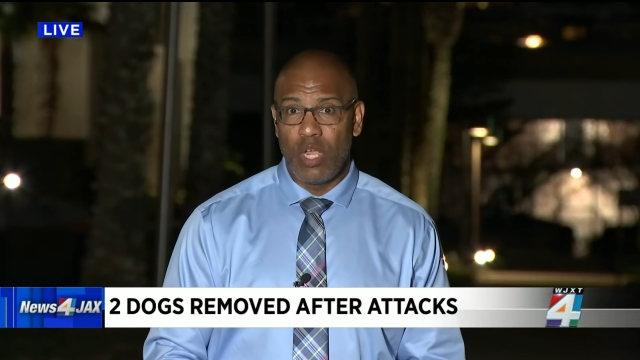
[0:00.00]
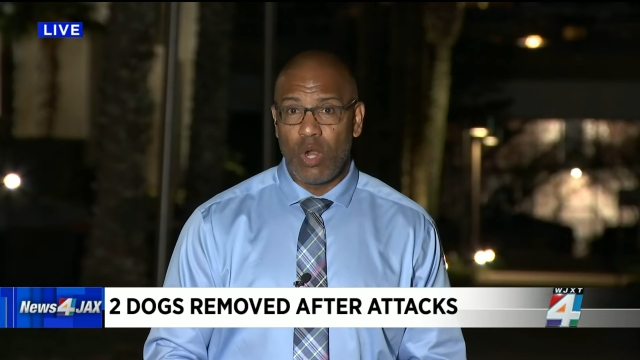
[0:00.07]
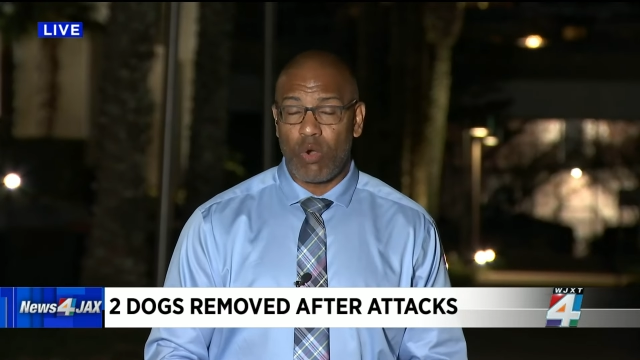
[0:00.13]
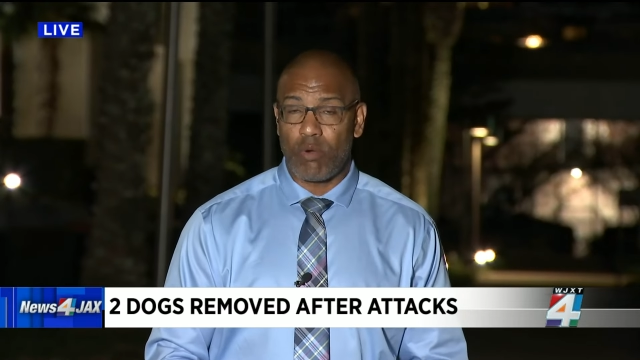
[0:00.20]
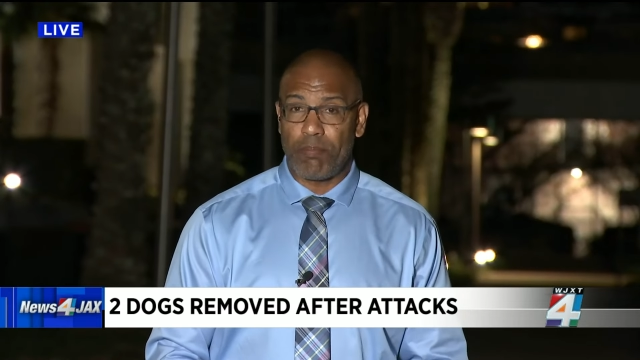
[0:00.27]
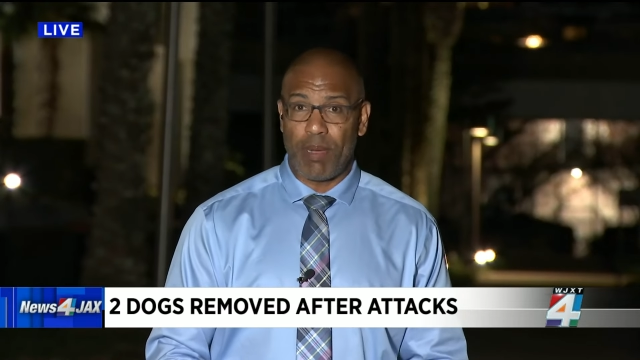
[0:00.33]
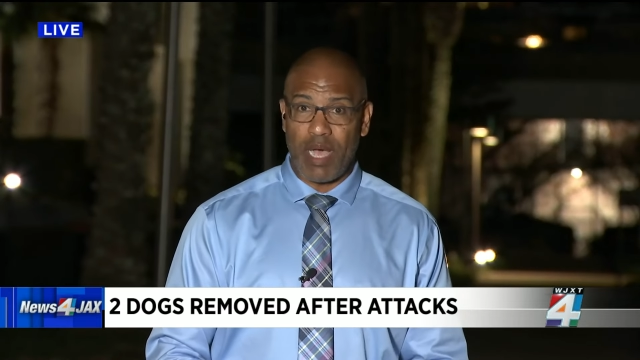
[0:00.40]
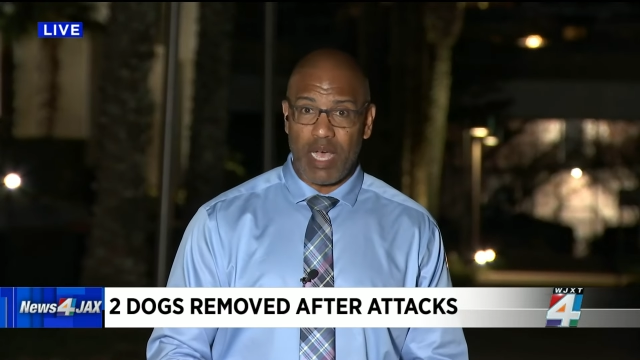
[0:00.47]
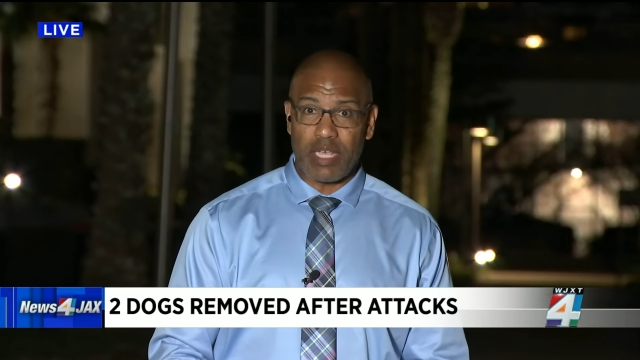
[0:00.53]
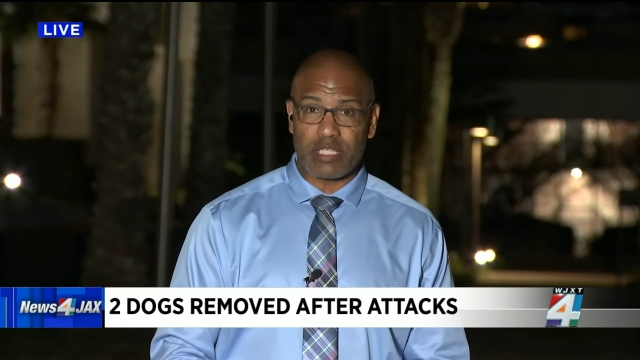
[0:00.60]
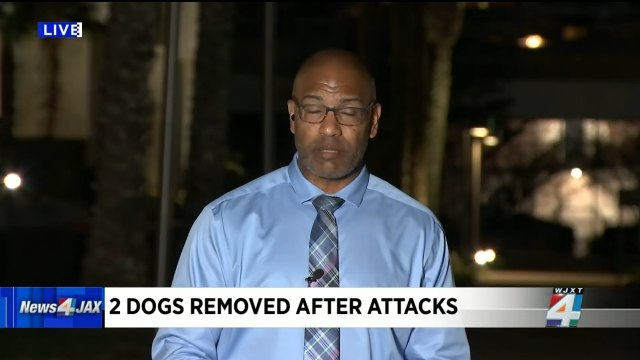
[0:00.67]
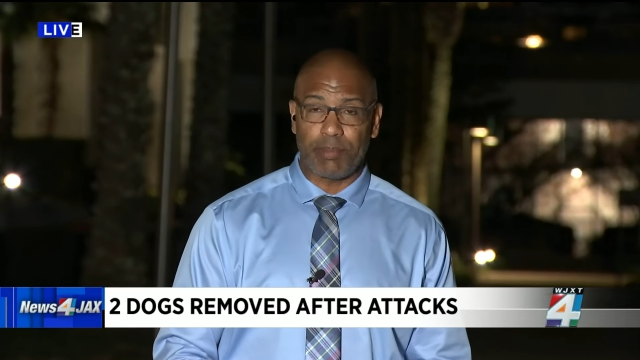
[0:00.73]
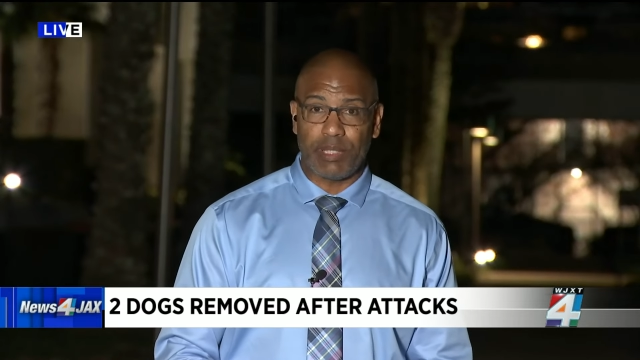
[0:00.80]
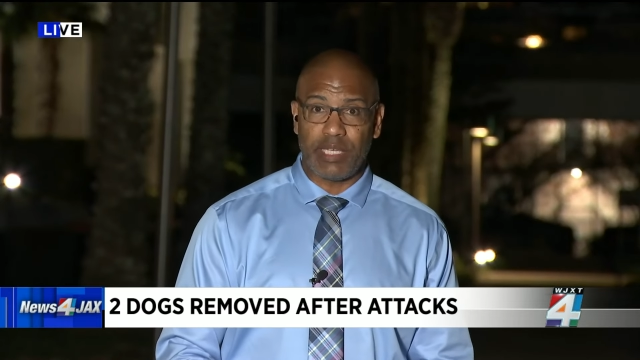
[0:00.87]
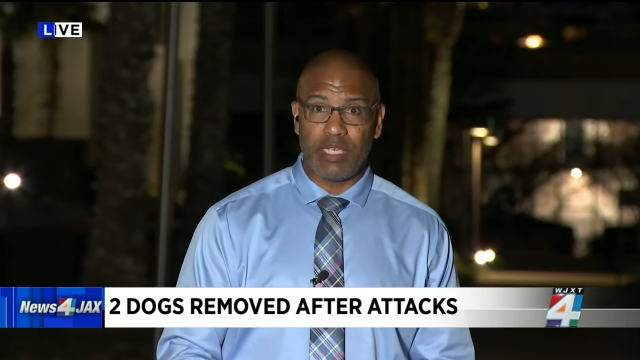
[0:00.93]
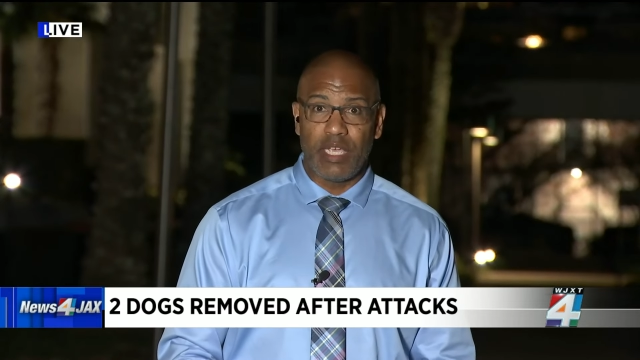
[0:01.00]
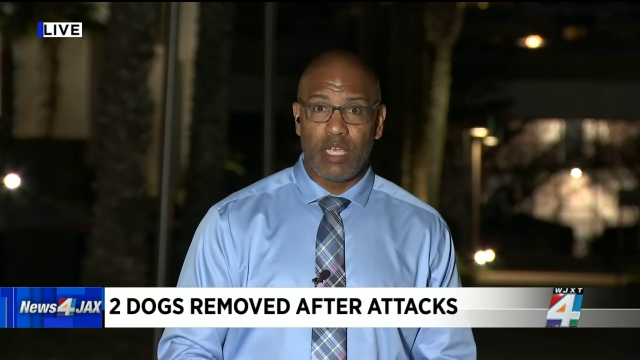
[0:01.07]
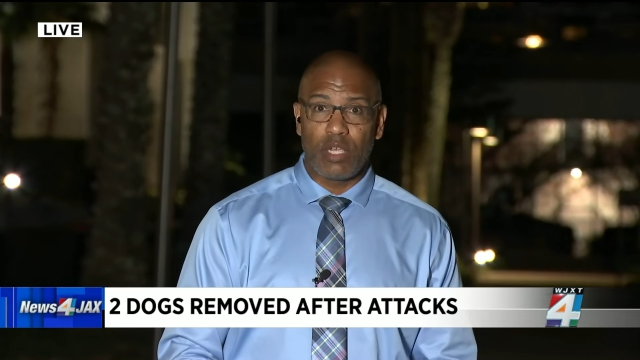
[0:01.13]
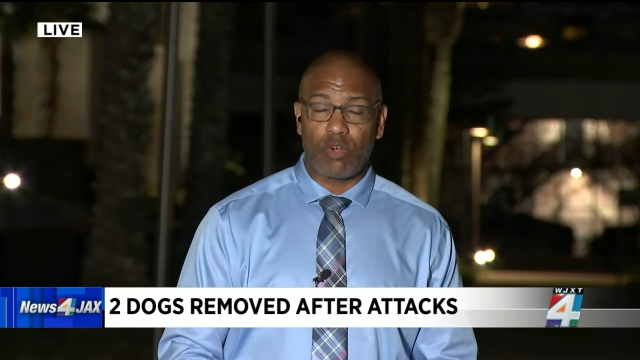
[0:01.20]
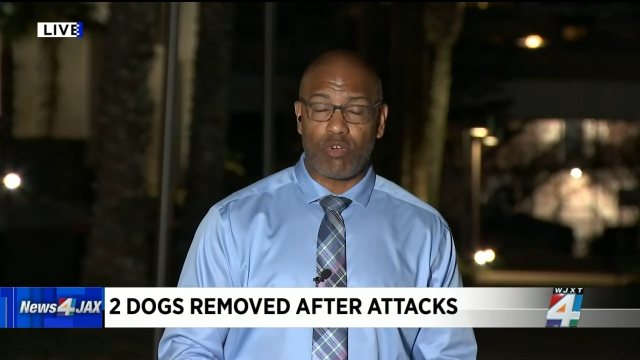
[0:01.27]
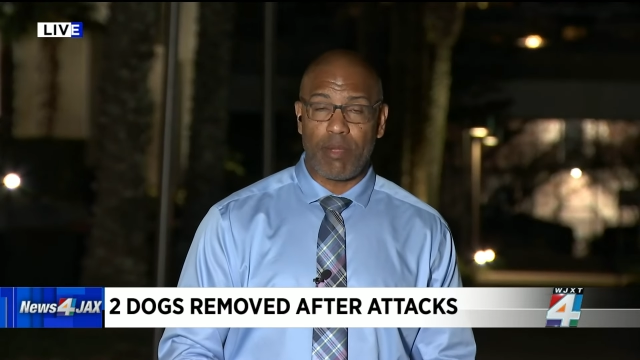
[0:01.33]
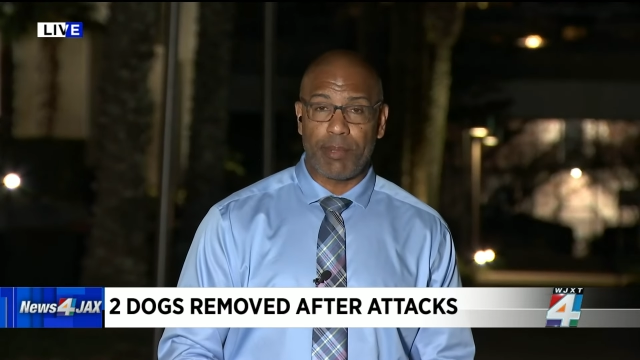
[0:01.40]
or possibly
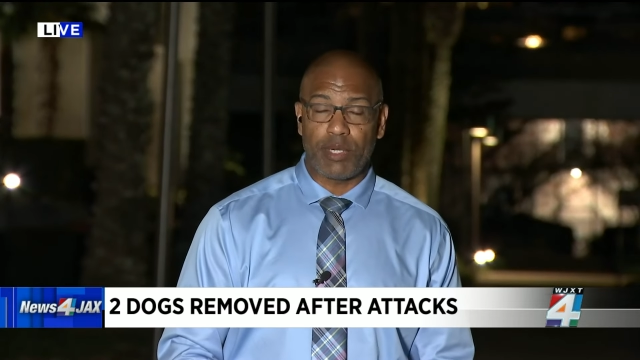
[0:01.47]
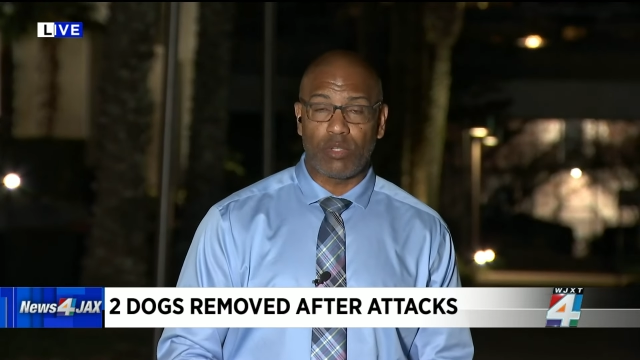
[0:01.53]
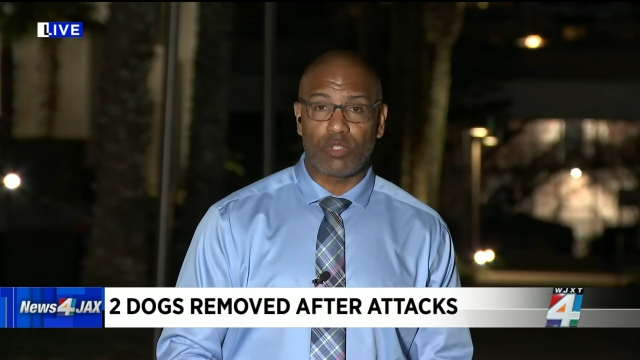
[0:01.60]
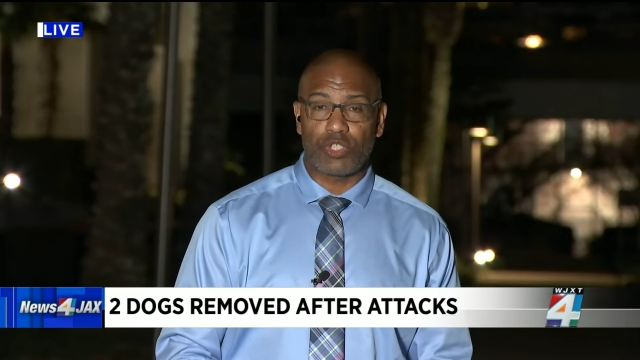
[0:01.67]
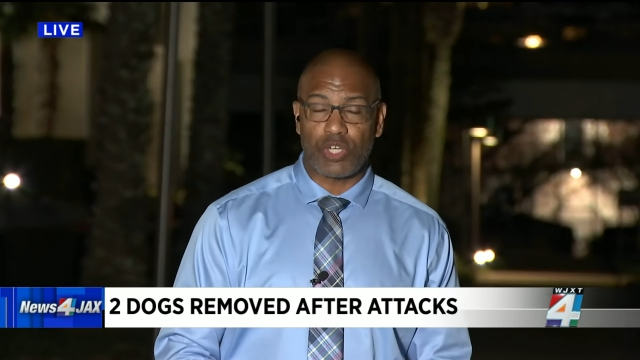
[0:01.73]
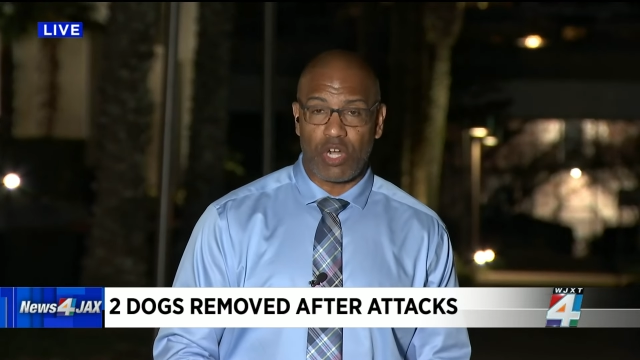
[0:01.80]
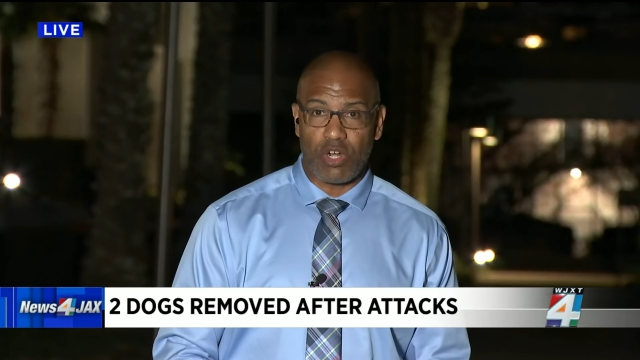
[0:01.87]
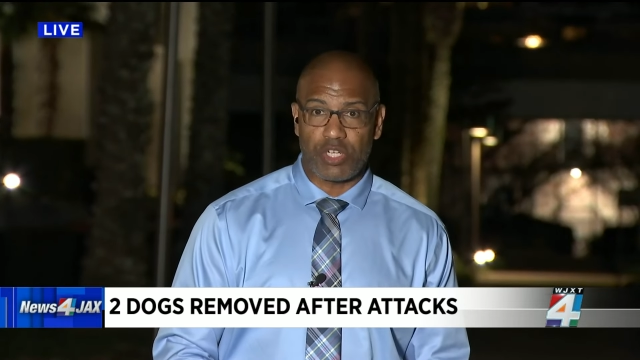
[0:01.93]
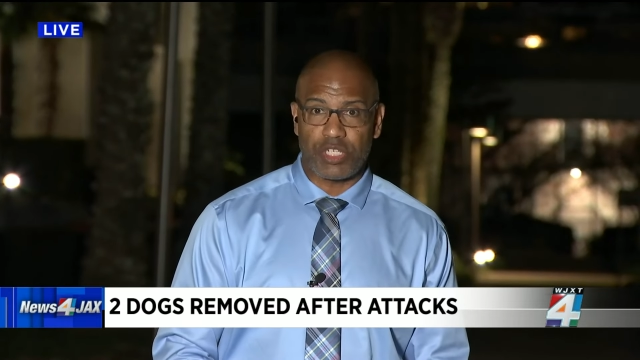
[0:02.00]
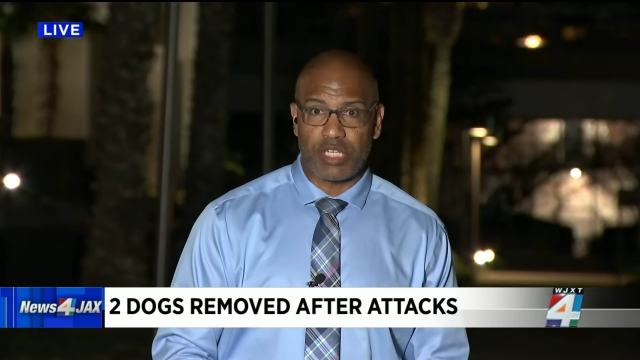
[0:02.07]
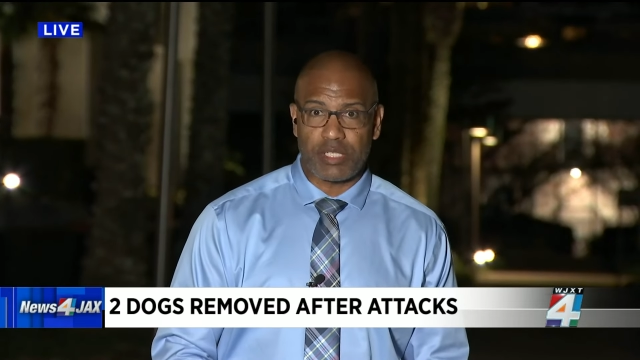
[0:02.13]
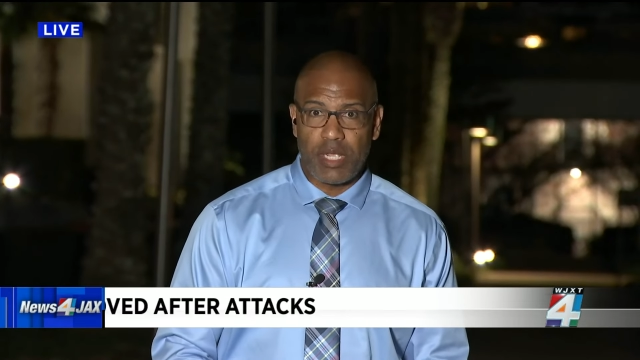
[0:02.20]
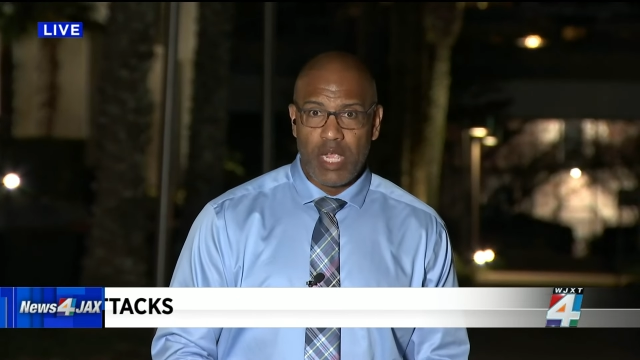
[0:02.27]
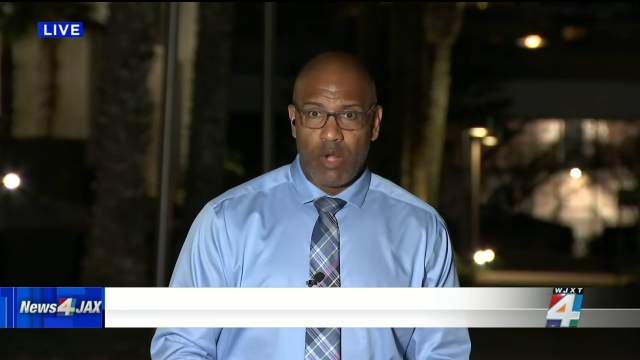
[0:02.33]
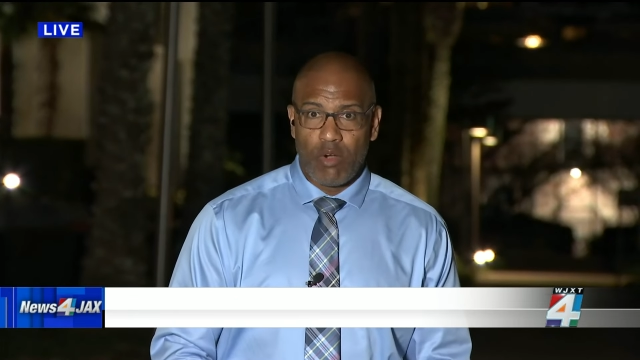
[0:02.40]
criminal charges.